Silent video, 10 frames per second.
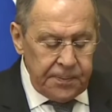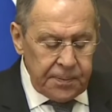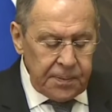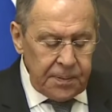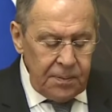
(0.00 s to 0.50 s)

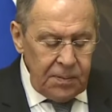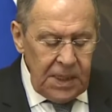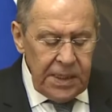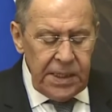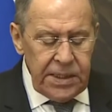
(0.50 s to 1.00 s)
as one of the
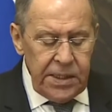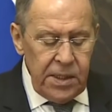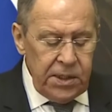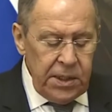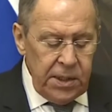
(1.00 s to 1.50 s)

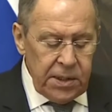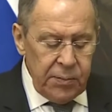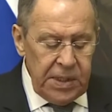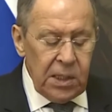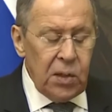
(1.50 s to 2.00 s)
priority
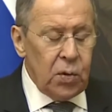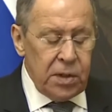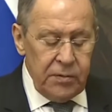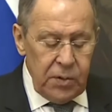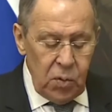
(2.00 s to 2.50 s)
goals that we
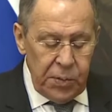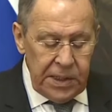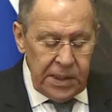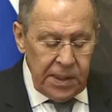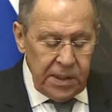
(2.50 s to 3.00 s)
have
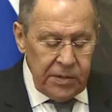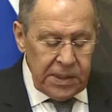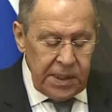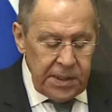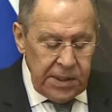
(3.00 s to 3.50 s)
is
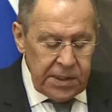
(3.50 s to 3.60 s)
uh,